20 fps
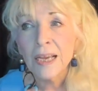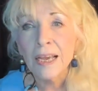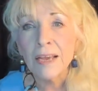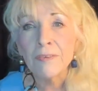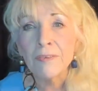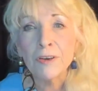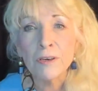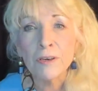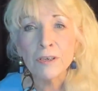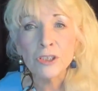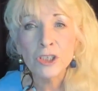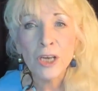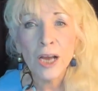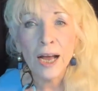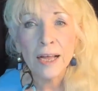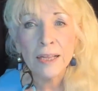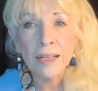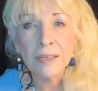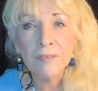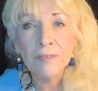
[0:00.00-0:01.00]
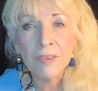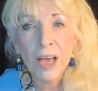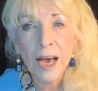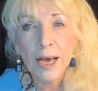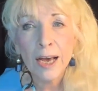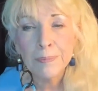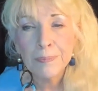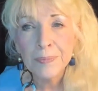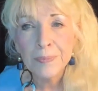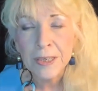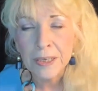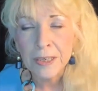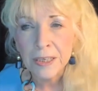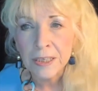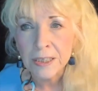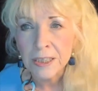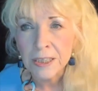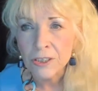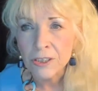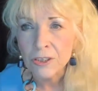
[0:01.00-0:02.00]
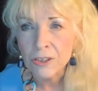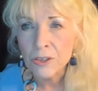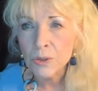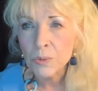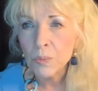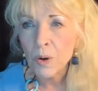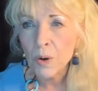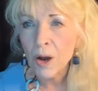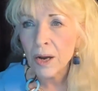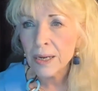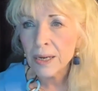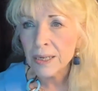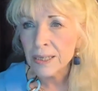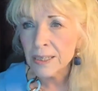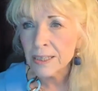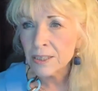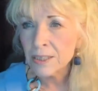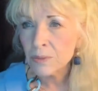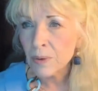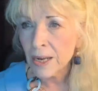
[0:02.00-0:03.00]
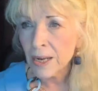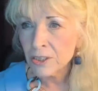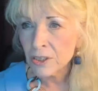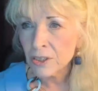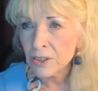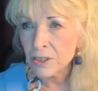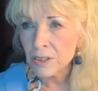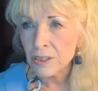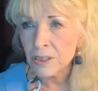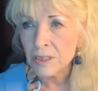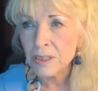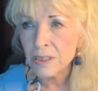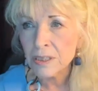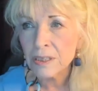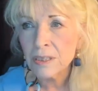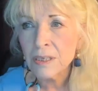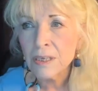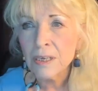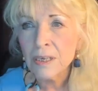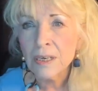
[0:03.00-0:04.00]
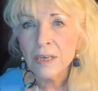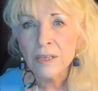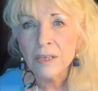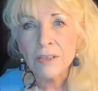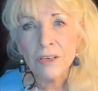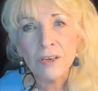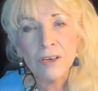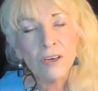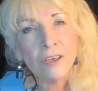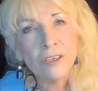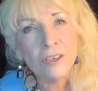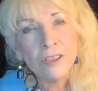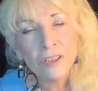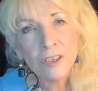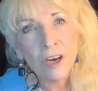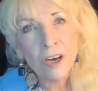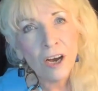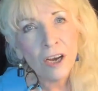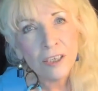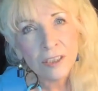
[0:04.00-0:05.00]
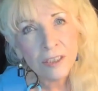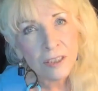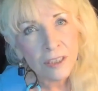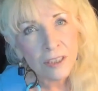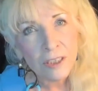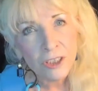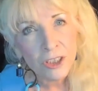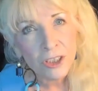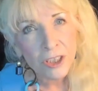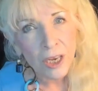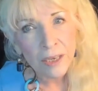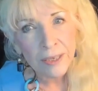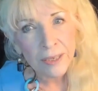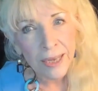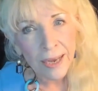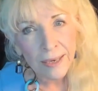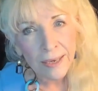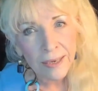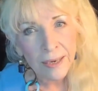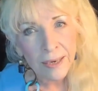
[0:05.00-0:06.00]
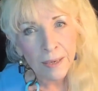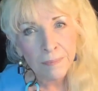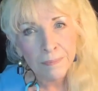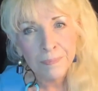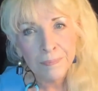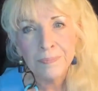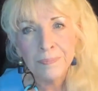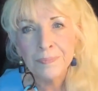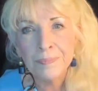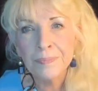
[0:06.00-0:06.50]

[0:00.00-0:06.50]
If you're a child of God and continue to walk in his righteousness, the curse causeless shall not come.